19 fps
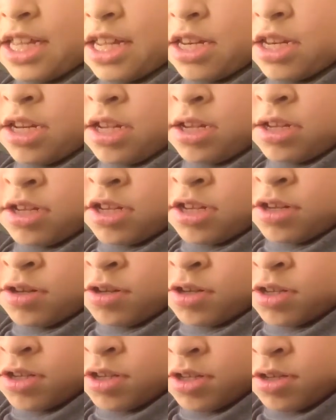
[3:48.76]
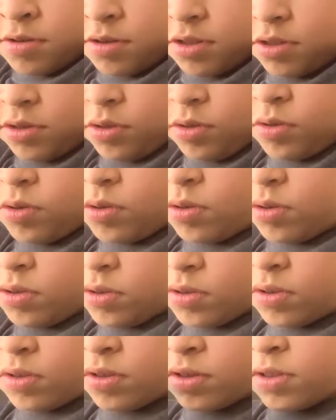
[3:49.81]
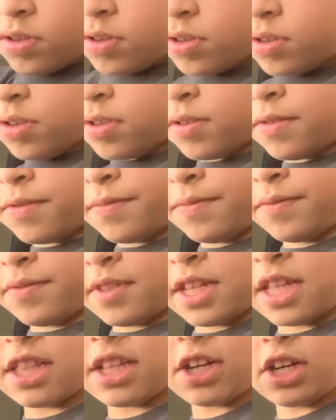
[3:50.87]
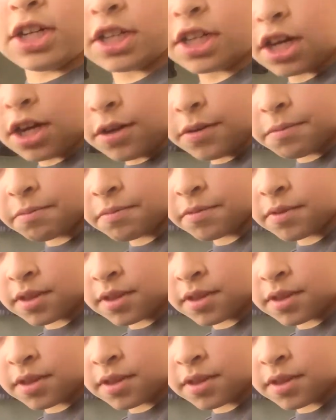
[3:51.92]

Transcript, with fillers: in the hole, and there you go.